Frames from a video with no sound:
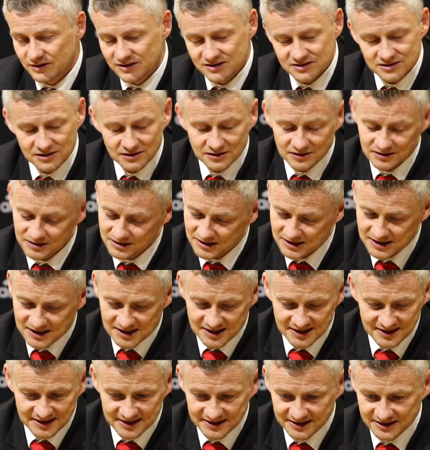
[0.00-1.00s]
He's got
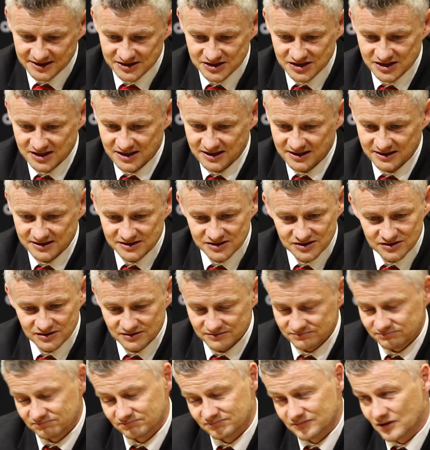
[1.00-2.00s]
high energy. He's
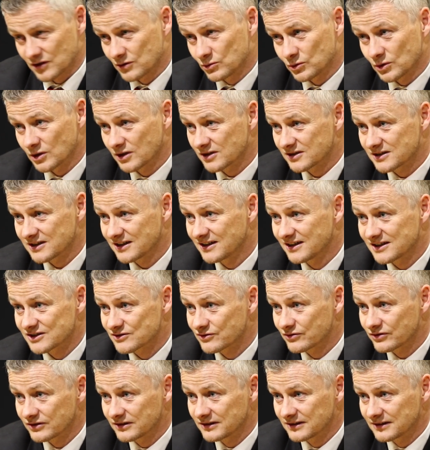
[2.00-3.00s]
got quality in
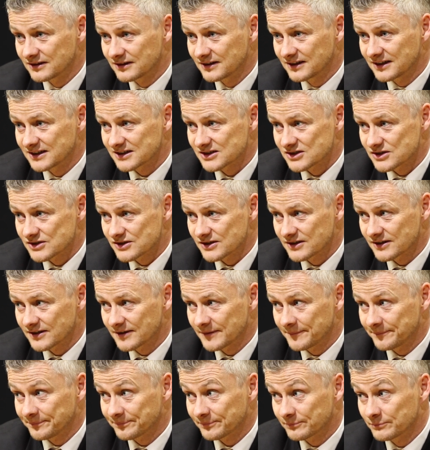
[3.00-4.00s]
his in his
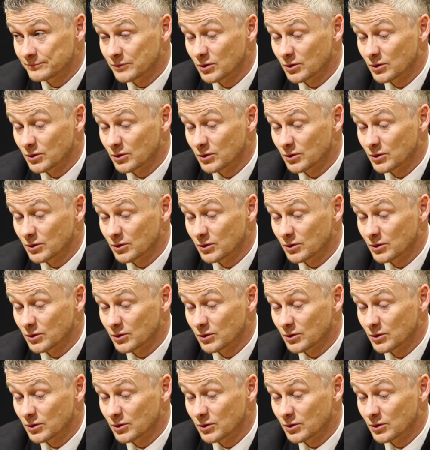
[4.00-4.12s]
um,